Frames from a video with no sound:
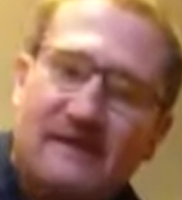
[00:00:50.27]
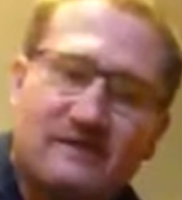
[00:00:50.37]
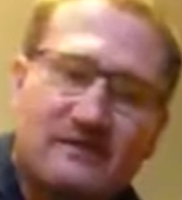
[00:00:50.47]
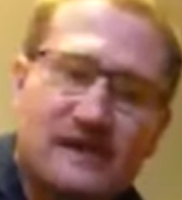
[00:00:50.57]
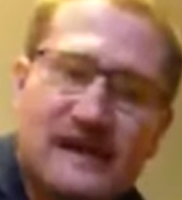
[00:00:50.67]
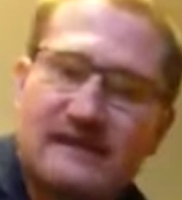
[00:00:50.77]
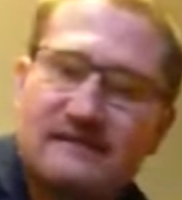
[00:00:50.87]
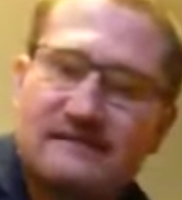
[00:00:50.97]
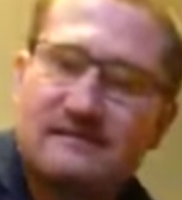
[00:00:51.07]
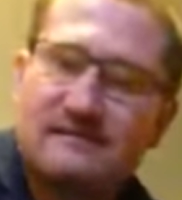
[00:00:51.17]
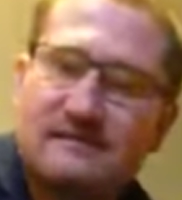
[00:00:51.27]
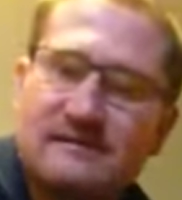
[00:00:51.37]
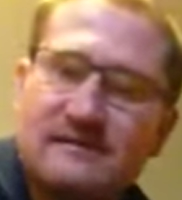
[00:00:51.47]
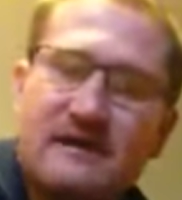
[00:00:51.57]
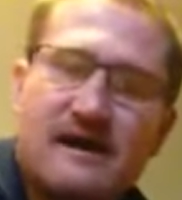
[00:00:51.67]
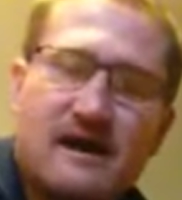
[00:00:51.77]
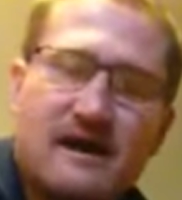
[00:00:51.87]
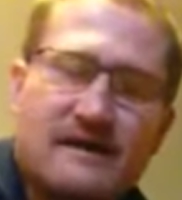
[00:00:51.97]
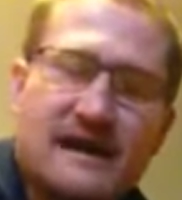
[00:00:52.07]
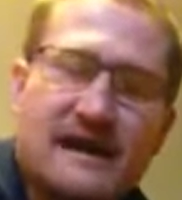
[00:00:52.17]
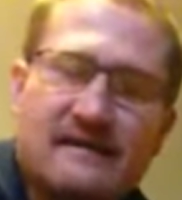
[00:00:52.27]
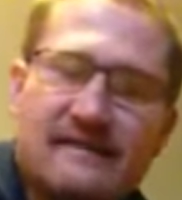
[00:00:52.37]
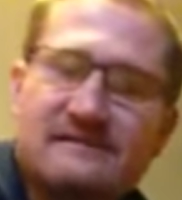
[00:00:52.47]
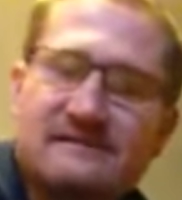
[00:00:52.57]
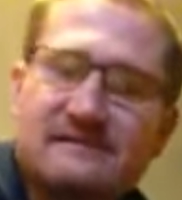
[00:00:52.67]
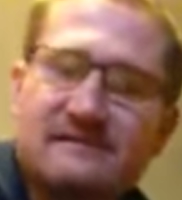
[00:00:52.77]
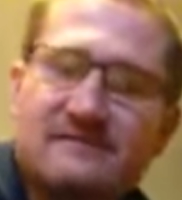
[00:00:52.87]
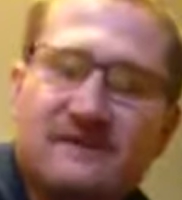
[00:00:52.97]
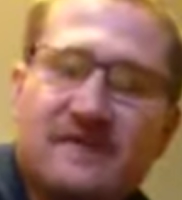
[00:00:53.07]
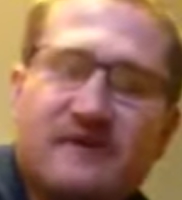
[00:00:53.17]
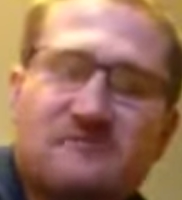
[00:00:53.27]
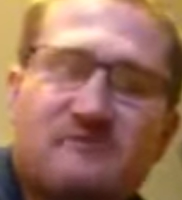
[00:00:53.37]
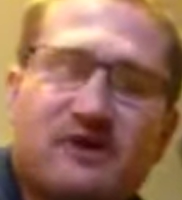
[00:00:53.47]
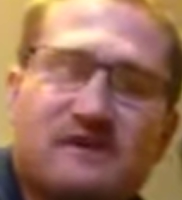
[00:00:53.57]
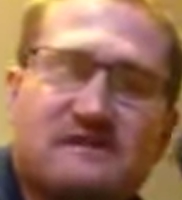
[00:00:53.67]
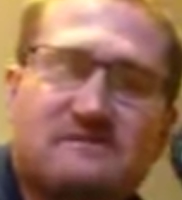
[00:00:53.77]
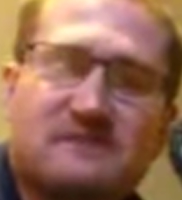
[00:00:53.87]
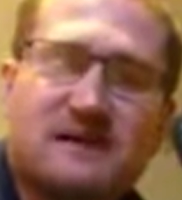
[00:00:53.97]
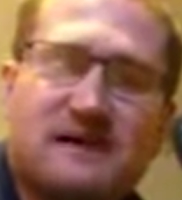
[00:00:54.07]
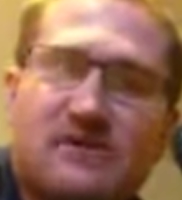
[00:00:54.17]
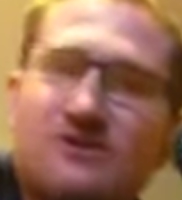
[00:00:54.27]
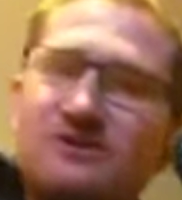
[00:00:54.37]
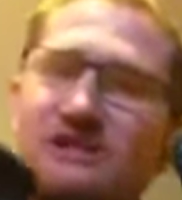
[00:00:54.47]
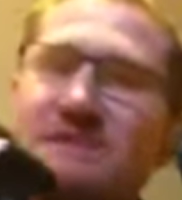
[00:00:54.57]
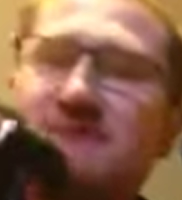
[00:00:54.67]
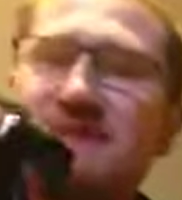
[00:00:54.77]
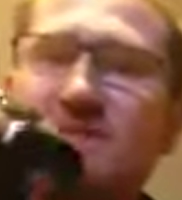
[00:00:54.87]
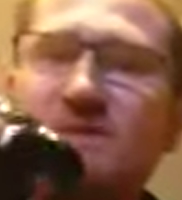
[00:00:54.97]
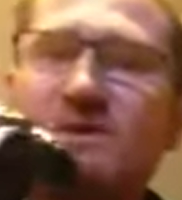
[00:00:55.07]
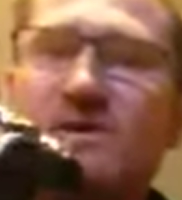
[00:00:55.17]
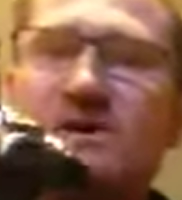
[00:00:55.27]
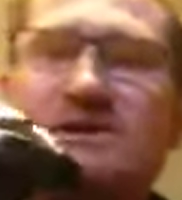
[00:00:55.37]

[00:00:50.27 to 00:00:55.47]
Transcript: You can get these at various prices, but they're not cheap anymore.